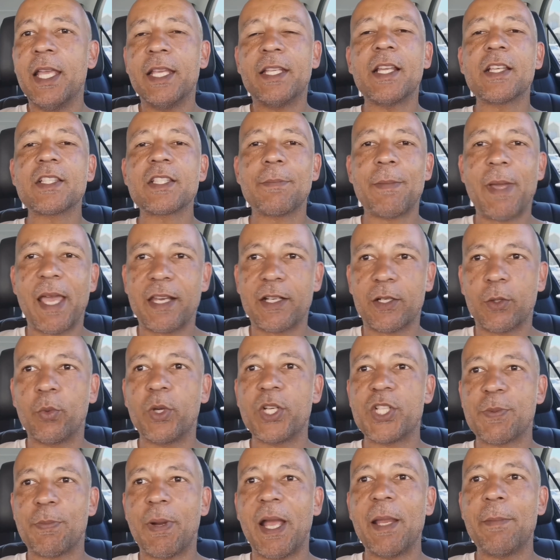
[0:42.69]
it doesn't matter
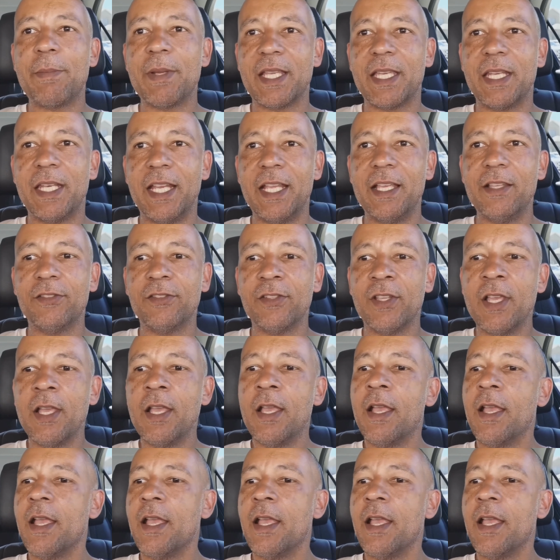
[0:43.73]
which piping it is.